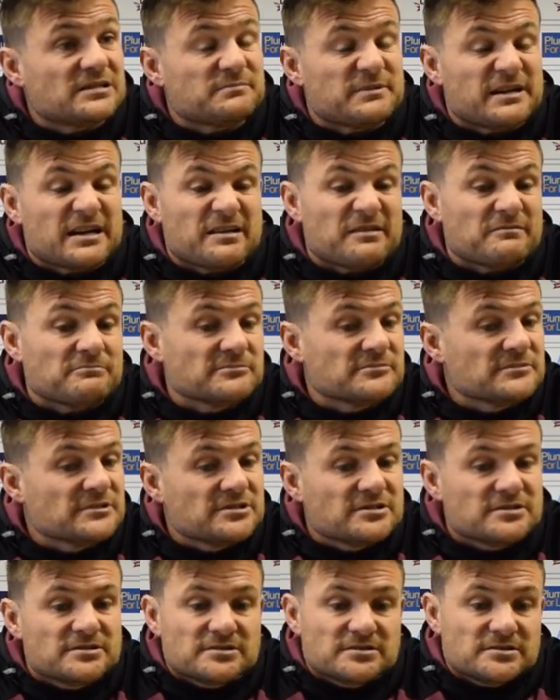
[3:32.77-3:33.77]
You know,
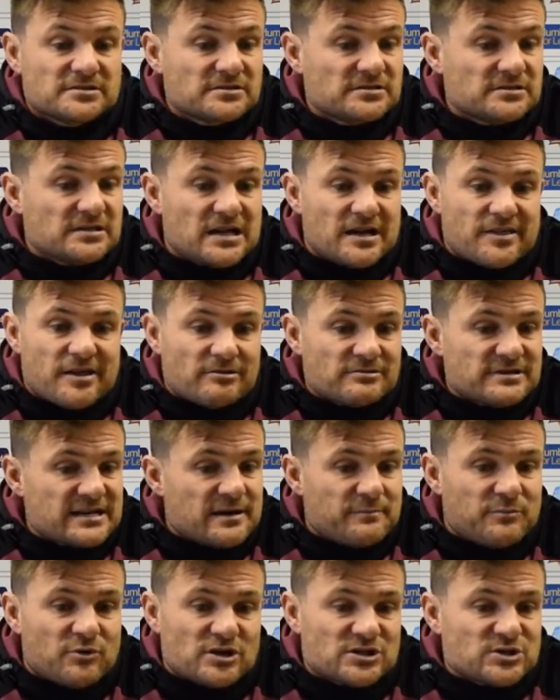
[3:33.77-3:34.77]
they were
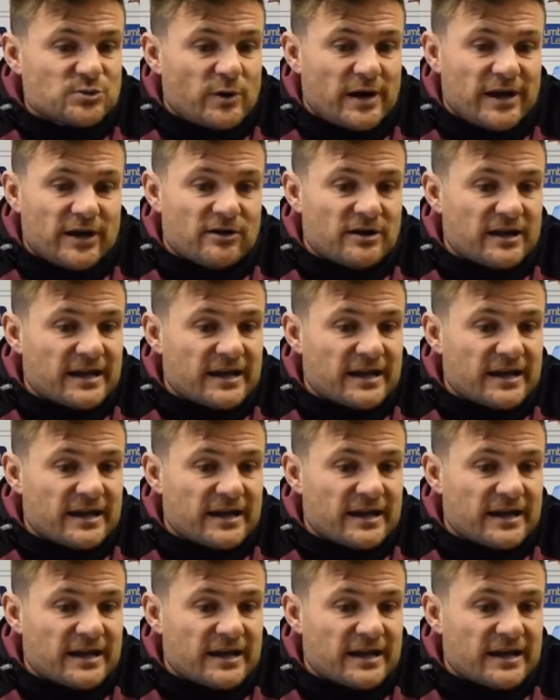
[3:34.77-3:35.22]
down by 20-odd